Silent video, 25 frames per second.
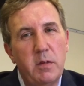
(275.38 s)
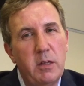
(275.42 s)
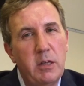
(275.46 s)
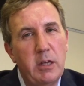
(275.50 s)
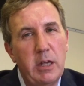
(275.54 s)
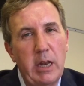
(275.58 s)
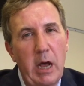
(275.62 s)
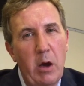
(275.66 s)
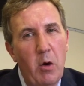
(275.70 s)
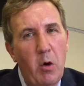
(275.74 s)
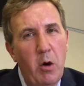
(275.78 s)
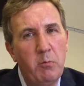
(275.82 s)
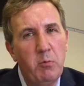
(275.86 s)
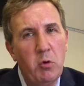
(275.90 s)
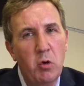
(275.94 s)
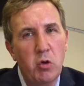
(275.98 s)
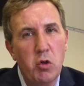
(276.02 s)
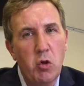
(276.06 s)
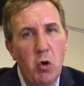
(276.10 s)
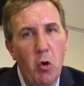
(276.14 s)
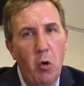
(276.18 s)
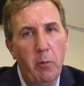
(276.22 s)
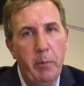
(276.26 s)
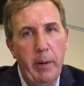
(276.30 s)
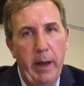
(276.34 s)
You know, I'm not
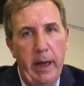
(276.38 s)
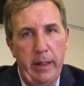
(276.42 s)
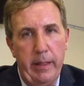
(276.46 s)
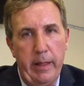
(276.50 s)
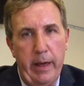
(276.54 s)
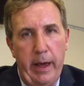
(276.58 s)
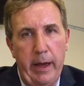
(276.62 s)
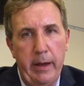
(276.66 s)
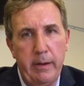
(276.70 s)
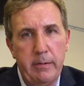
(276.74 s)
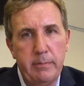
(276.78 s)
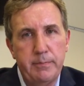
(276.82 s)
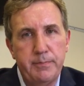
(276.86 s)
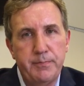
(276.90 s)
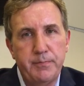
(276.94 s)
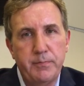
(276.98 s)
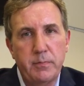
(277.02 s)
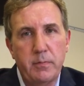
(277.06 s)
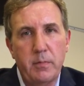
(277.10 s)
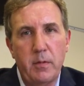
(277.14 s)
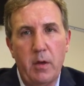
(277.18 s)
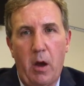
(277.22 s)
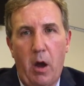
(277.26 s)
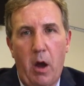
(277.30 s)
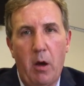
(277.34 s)
sure about that.
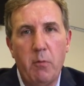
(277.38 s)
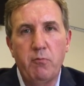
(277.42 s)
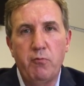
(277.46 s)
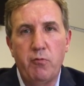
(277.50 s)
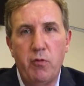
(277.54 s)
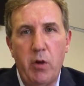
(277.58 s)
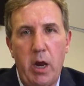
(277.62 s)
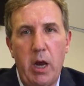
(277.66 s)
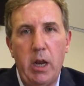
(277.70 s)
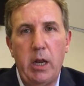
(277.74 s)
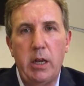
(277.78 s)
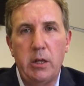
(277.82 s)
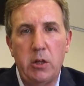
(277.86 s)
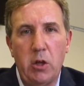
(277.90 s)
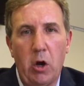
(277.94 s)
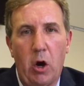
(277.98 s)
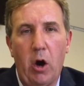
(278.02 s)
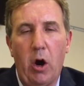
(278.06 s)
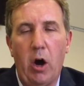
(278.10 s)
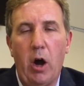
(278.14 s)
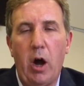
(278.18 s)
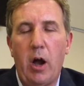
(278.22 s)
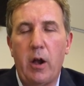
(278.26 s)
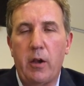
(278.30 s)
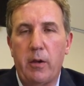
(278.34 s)
I'm really
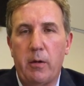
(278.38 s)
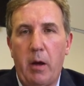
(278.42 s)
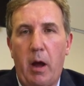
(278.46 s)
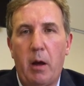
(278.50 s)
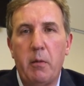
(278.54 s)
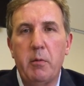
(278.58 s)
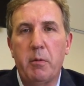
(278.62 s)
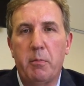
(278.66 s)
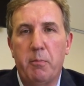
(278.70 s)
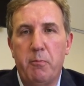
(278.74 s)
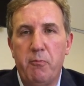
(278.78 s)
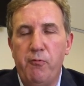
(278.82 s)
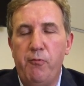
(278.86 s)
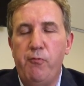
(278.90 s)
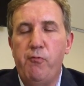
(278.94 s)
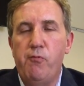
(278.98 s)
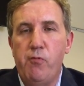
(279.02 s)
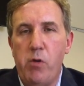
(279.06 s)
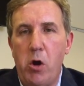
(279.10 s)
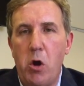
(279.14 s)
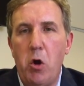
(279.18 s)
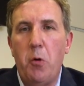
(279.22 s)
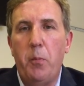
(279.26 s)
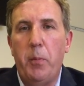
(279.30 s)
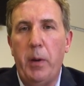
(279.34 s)
not. I'm a
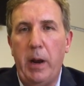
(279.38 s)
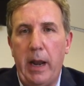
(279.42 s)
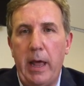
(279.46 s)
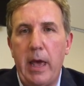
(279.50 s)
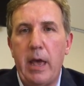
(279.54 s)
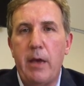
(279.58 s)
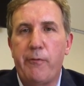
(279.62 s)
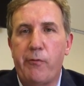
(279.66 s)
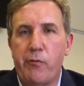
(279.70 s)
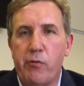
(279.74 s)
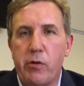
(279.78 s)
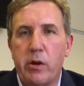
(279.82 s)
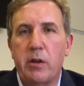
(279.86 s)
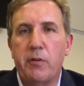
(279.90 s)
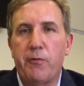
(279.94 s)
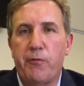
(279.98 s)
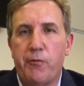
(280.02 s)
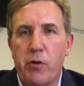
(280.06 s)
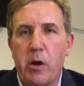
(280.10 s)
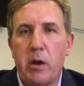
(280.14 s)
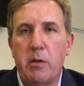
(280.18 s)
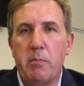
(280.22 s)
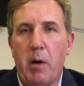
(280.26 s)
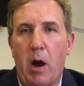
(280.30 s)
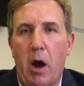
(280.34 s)
real believer in the
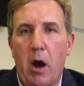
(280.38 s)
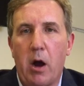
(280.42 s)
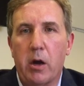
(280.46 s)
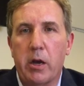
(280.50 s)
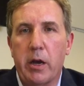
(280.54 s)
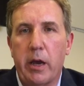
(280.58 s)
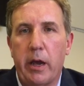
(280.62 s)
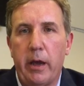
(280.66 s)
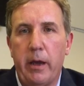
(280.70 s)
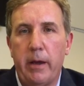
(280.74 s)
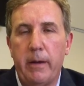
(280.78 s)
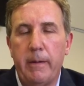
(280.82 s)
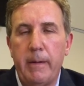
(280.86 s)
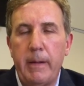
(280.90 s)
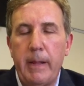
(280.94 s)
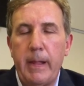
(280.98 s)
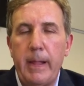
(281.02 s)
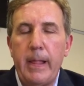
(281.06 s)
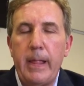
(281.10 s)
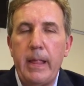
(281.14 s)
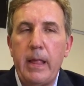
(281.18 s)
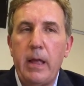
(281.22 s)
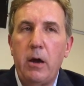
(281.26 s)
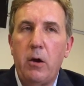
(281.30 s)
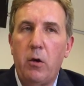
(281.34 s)
free market.
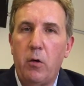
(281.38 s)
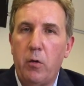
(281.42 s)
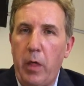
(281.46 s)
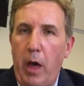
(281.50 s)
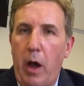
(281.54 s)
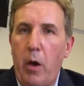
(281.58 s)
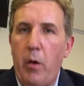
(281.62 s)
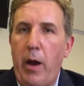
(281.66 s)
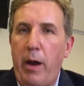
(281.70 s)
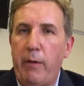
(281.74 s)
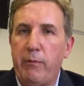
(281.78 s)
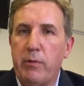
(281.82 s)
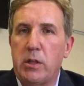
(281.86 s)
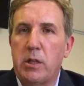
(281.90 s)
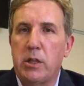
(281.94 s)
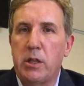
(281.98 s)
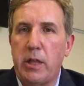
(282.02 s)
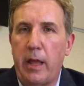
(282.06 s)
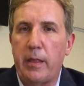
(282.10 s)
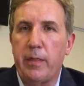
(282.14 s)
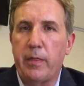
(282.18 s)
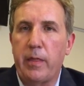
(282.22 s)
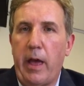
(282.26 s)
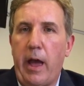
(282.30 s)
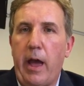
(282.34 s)
Although having
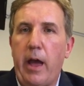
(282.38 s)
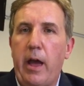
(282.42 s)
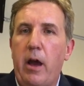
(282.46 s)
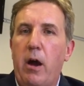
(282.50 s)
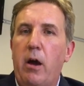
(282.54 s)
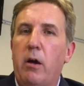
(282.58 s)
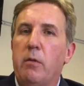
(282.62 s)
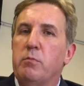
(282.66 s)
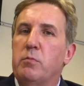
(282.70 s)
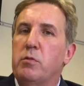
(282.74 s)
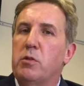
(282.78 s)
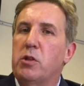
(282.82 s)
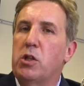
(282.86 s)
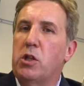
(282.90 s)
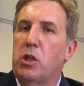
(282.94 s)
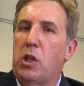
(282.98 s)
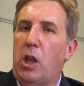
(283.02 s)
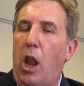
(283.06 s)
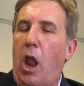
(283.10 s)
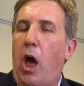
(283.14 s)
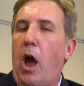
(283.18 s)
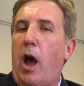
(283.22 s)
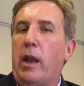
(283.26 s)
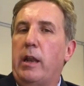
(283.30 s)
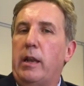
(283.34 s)
said that, I'm
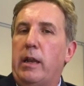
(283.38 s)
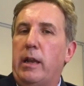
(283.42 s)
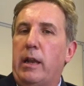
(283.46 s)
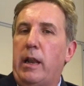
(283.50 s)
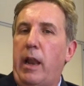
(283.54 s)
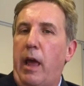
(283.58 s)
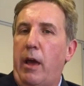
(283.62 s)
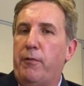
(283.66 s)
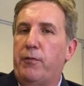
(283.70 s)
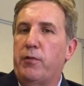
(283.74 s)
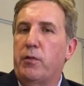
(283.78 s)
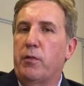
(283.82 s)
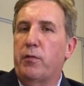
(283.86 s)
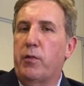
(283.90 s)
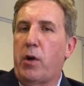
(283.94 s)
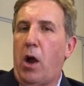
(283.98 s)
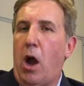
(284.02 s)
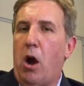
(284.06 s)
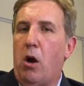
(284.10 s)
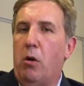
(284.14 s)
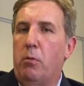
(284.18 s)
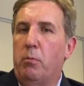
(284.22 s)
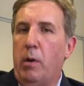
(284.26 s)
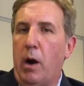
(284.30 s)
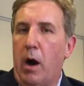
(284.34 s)
slightly left of
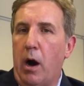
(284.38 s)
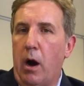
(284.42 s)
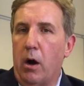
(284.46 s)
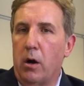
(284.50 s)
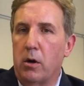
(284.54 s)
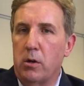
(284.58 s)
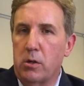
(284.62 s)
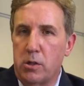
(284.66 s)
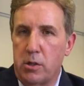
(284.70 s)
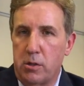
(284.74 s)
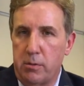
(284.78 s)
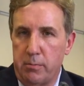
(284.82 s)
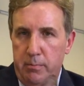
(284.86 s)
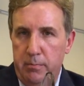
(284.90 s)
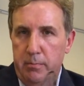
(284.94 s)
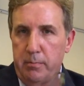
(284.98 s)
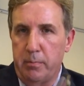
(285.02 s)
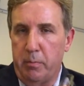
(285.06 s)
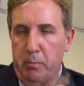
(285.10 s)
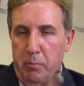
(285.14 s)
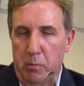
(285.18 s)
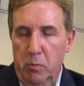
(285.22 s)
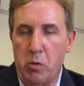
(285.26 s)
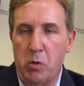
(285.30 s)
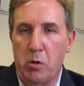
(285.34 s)
Karl Marx.
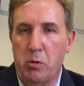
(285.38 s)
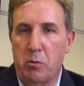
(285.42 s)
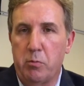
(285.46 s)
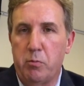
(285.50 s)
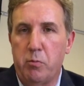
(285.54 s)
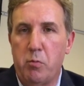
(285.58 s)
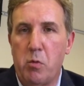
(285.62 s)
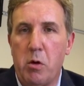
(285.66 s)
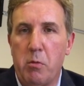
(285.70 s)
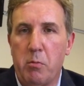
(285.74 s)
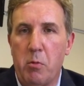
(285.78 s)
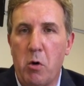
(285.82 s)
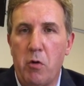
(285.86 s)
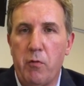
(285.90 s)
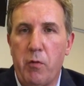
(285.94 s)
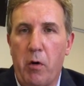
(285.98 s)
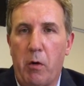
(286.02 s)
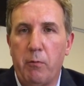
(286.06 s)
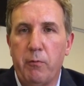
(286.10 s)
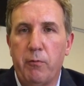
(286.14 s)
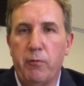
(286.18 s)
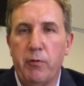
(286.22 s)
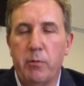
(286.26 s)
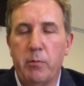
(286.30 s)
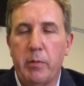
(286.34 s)
We'll move
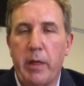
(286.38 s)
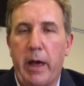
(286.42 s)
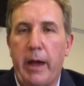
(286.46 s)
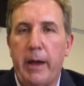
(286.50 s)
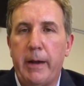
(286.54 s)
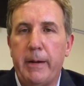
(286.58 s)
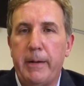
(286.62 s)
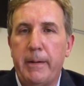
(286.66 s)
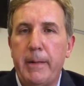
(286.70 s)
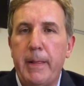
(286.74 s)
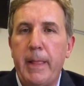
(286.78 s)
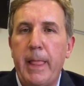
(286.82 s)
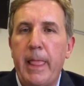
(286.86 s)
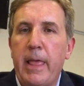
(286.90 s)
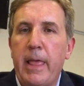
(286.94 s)
on from that.